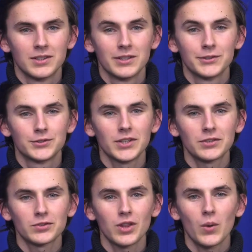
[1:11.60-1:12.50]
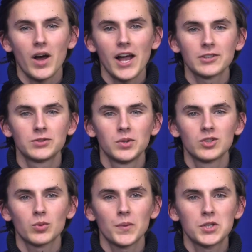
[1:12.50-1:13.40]
Six SLO High students
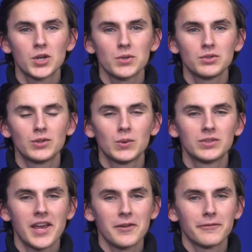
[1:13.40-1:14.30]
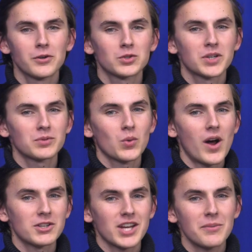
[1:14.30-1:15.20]
will be chosen to attend a field trip to
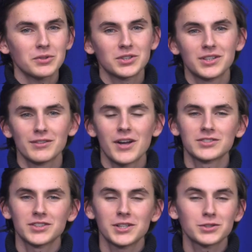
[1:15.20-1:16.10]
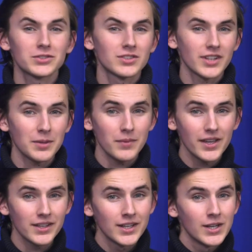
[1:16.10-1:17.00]
watch Hamilton in Los Angeles in late May.
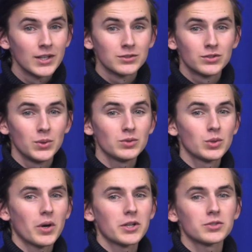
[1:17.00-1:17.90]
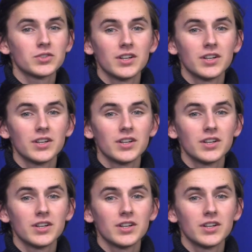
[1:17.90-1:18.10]
Students who are interested in